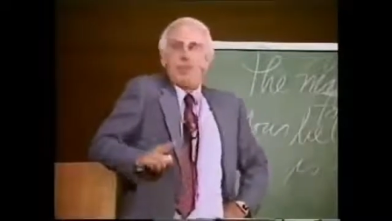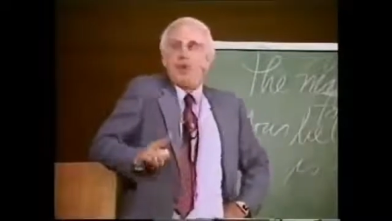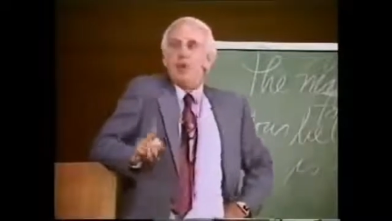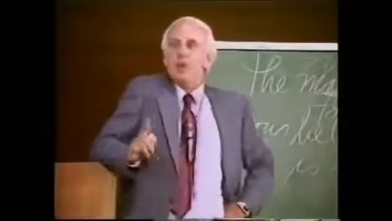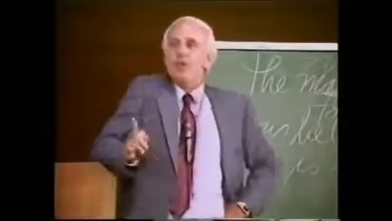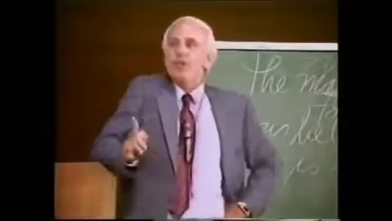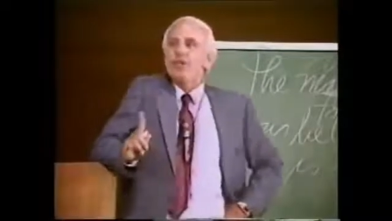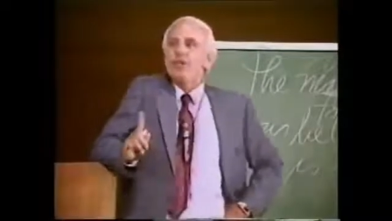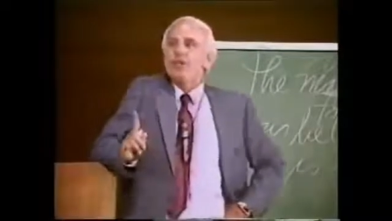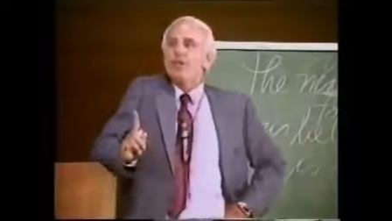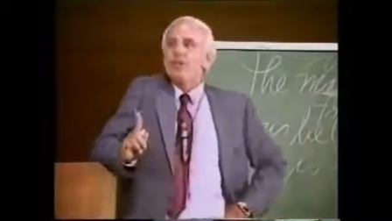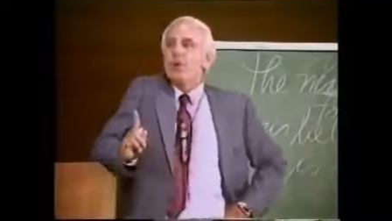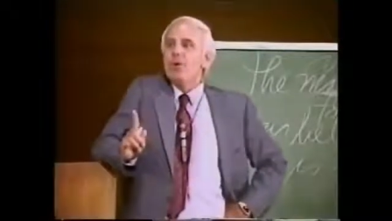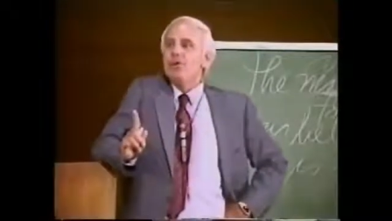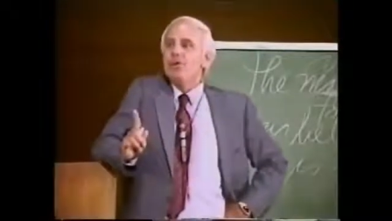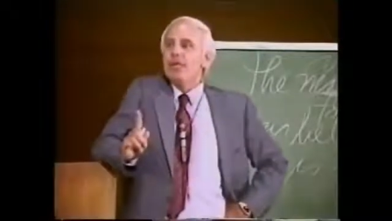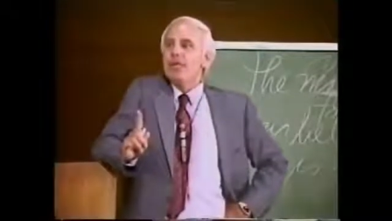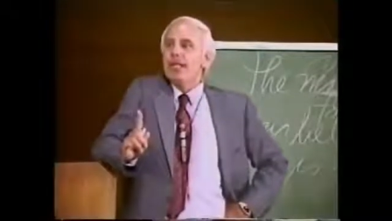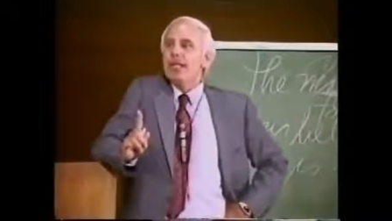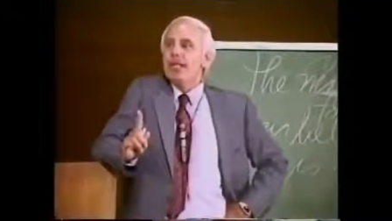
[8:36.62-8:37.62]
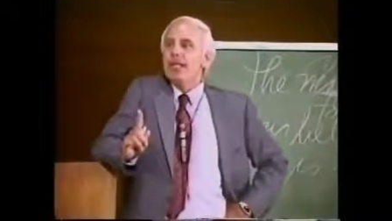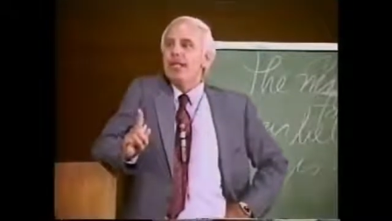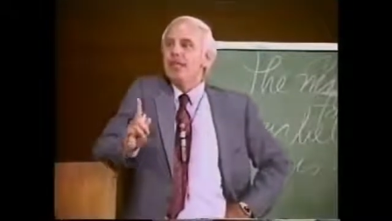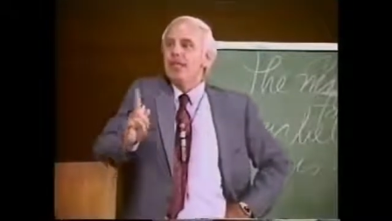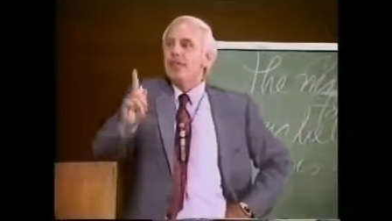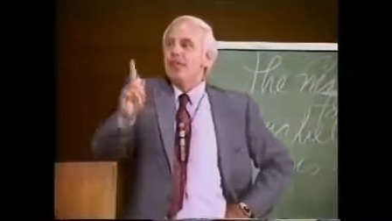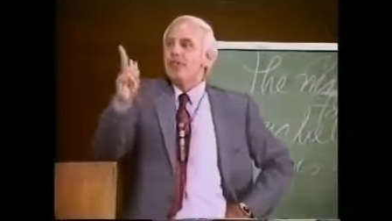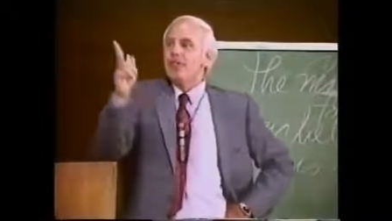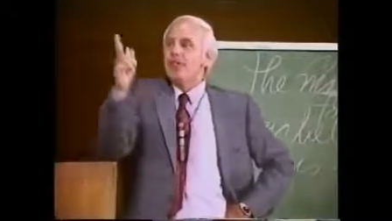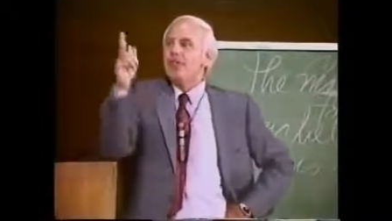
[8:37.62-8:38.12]
The winters won't
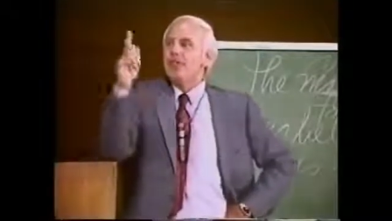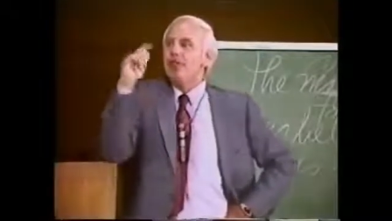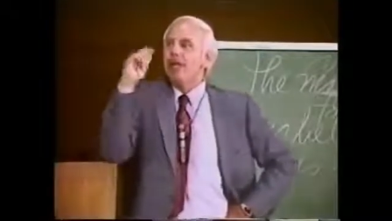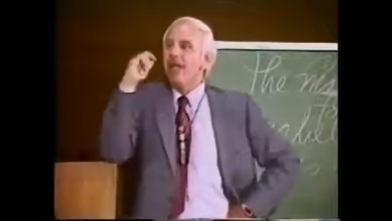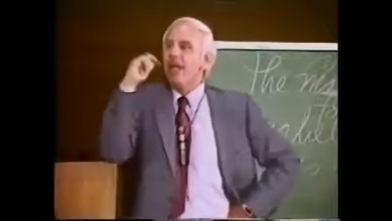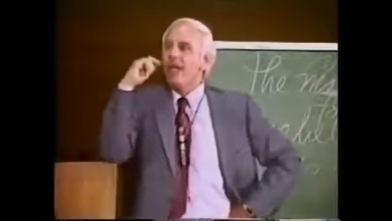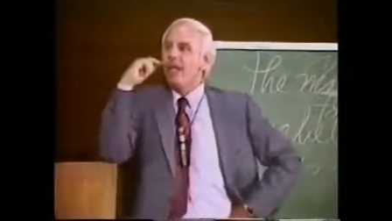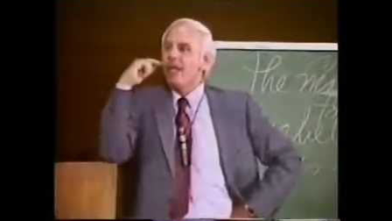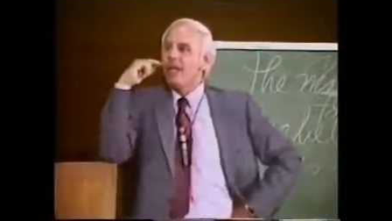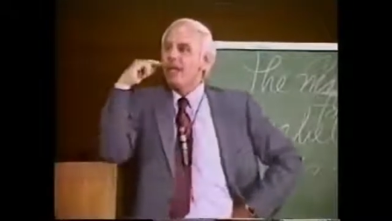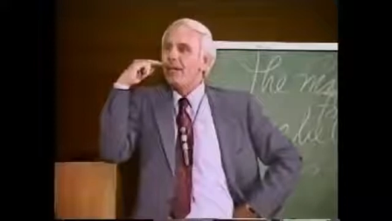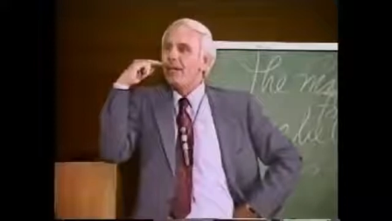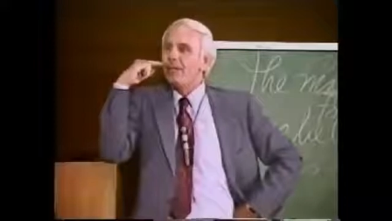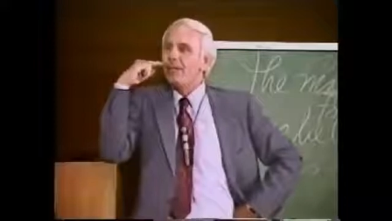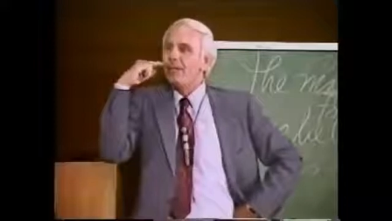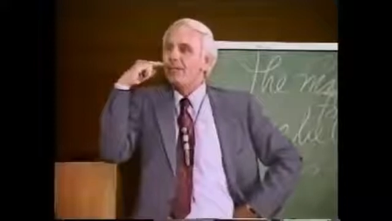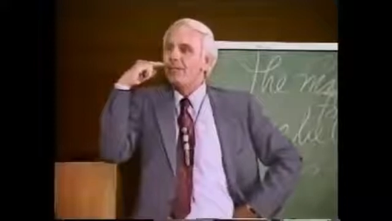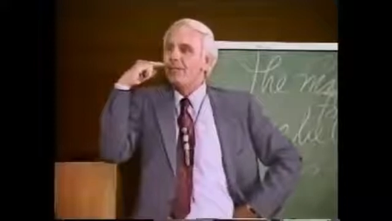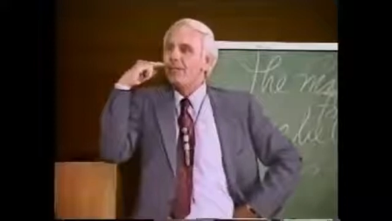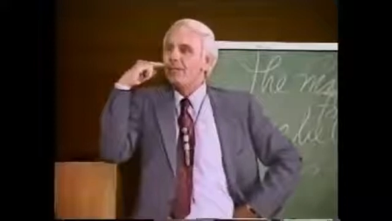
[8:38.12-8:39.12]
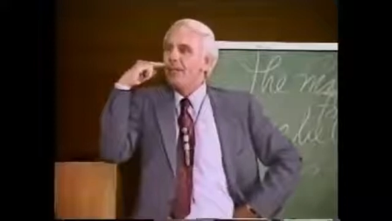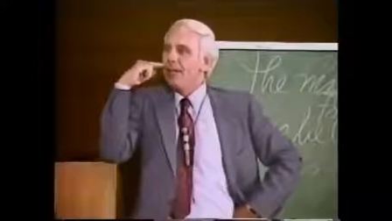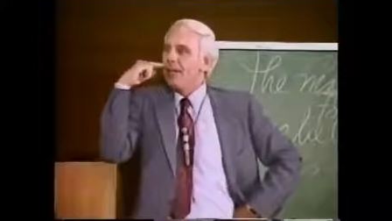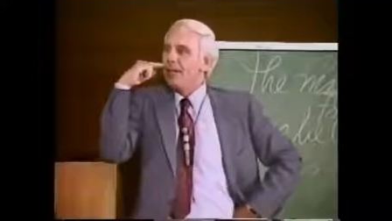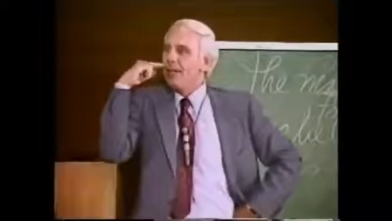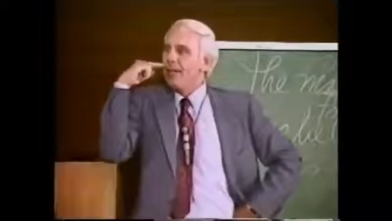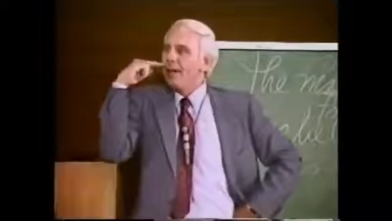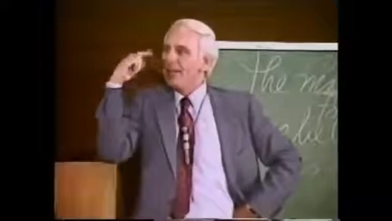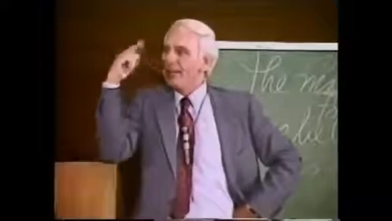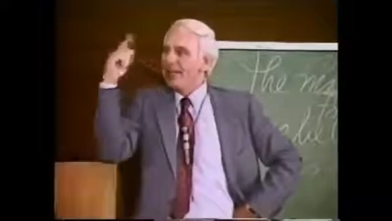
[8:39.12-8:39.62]
change, but you can.
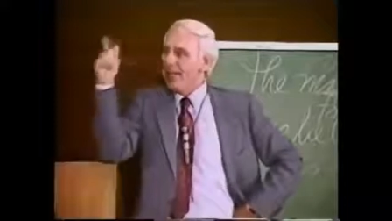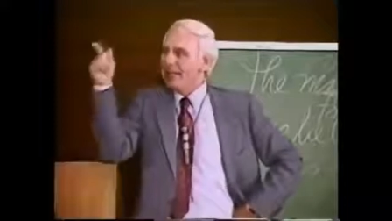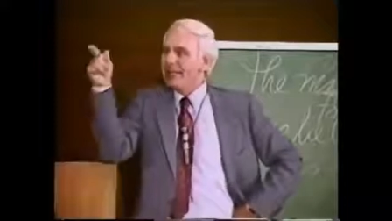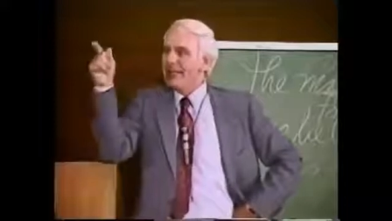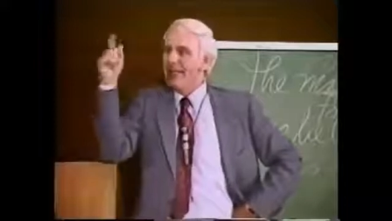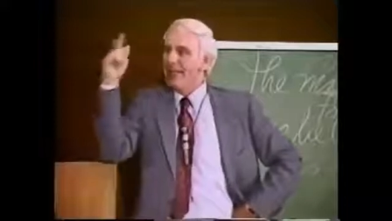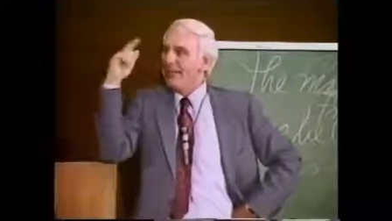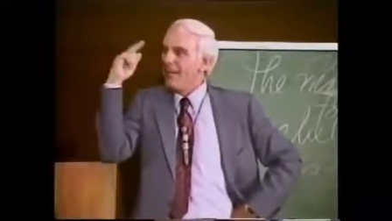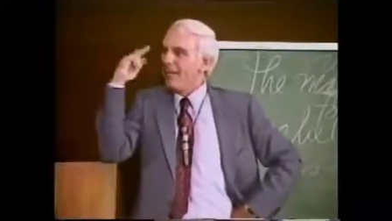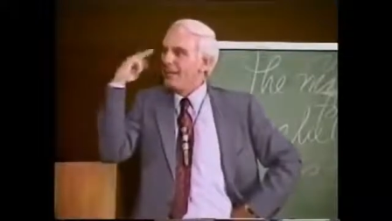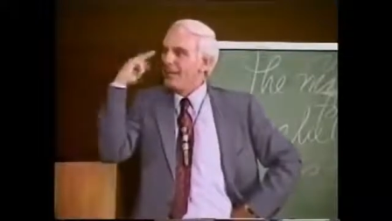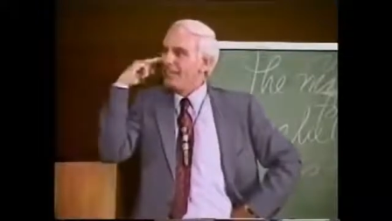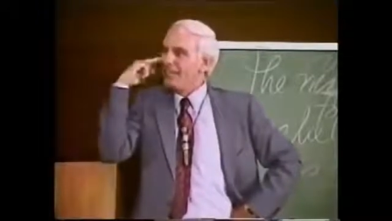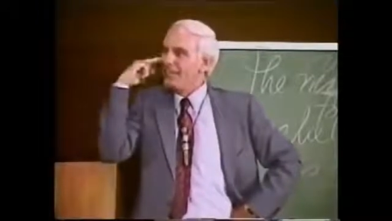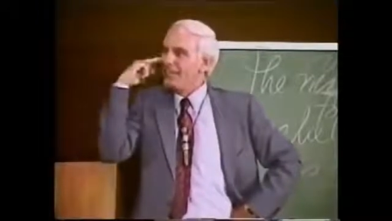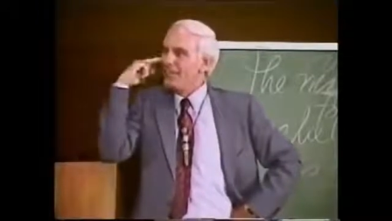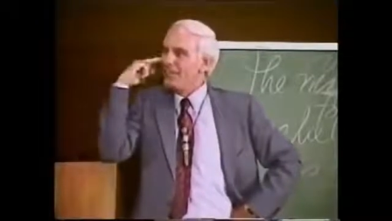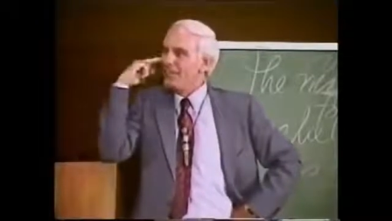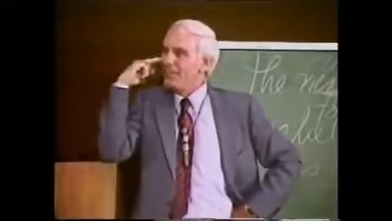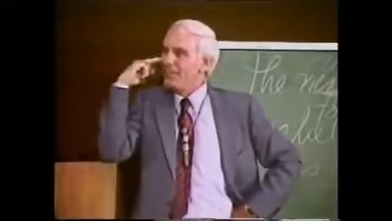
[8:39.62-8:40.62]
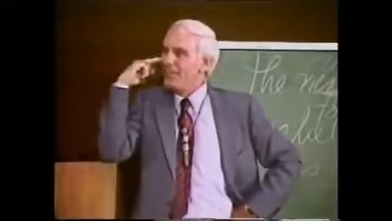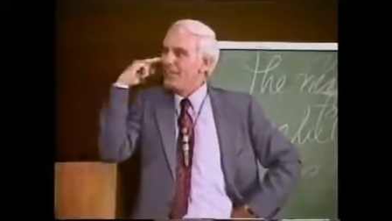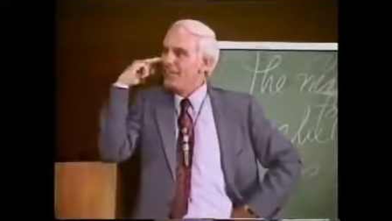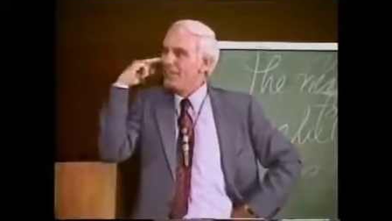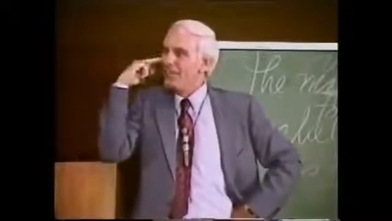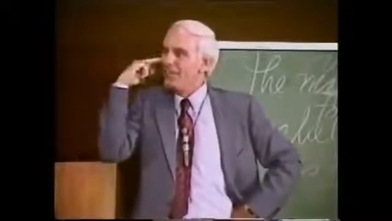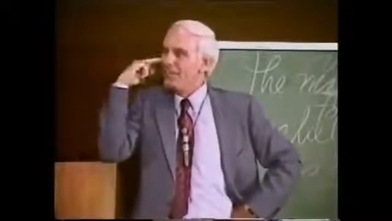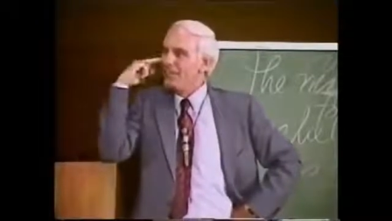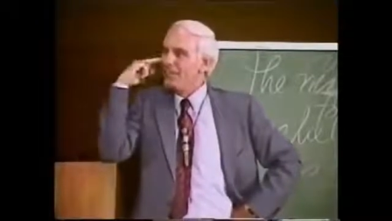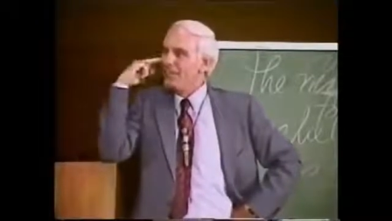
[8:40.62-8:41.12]
And that's how life changes for
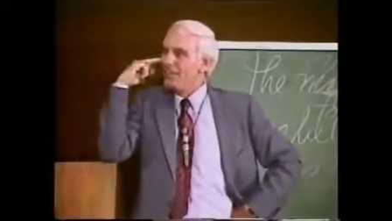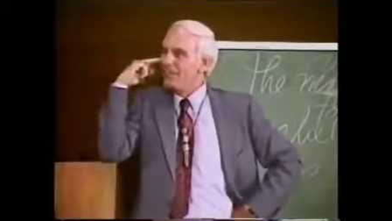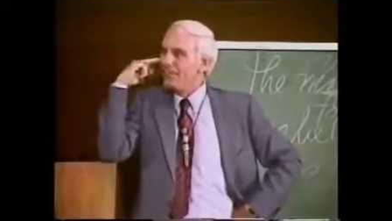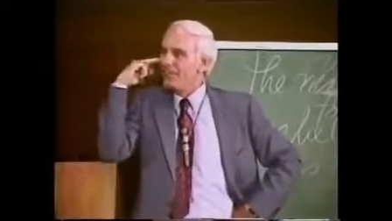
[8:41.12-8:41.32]
you.